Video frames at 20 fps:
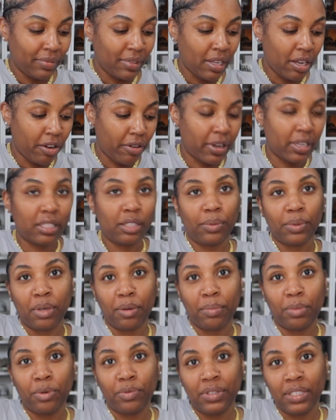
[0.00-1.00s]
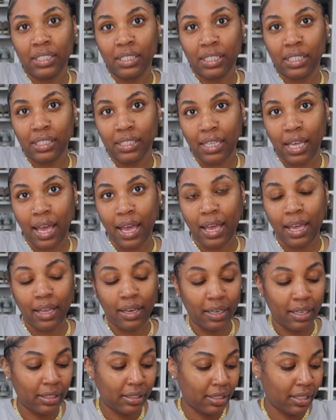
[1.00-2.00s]
All right, so we're going to move this to the side
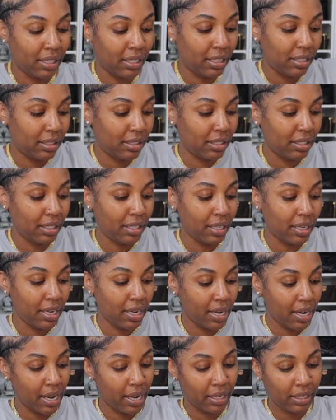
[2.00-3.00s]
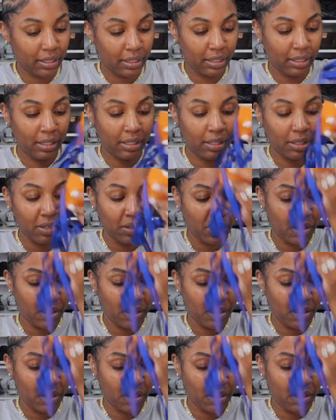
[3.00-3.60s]
and let's get into the next